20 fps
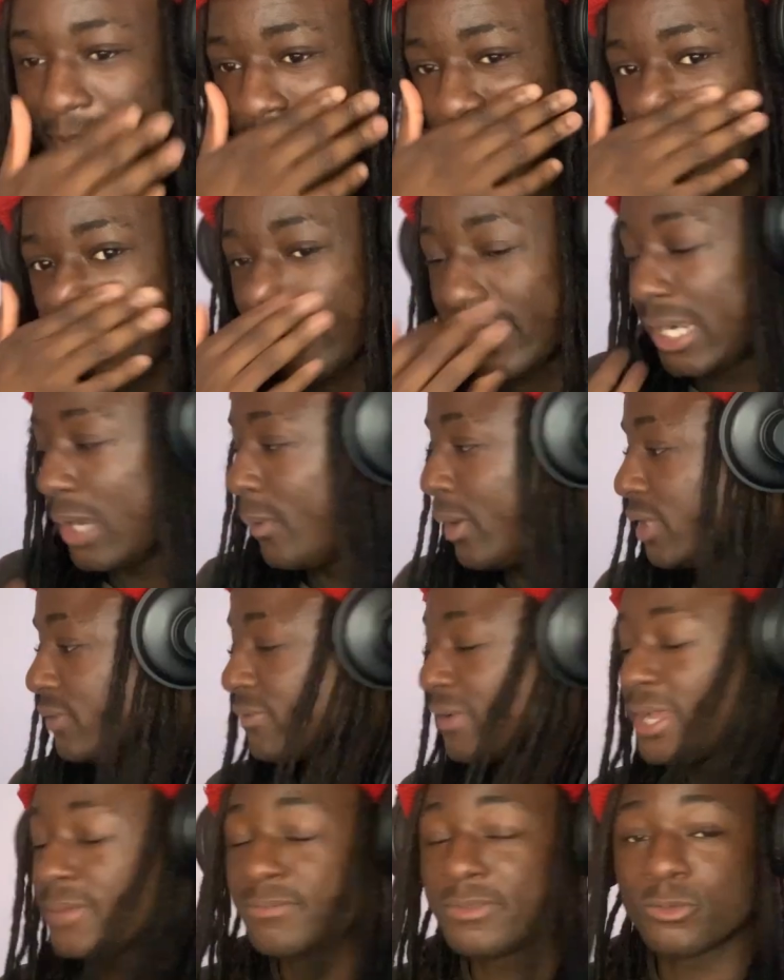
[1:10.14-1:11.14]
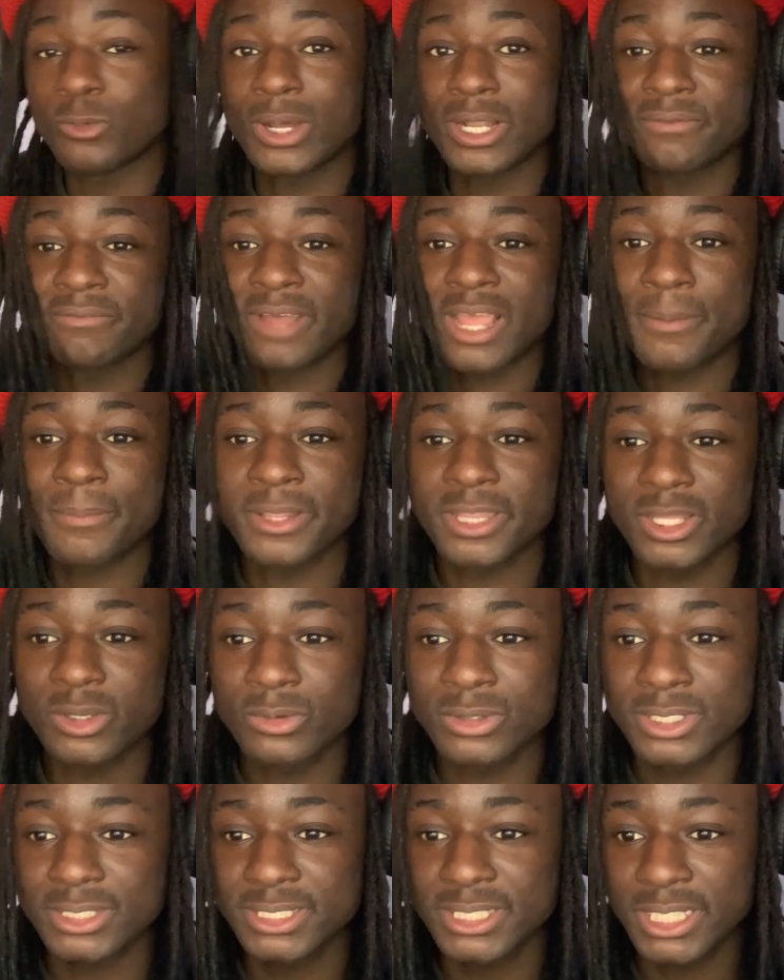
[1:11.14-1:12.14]
I wonder what vibe are they
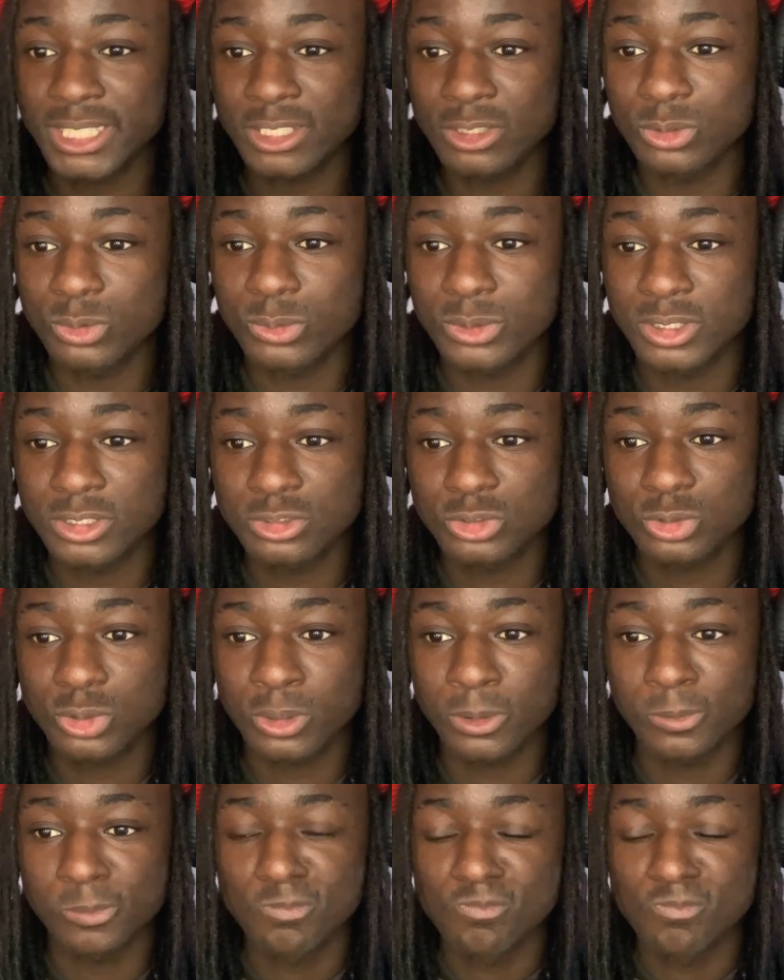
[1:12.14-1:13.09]
gonna take though in this song?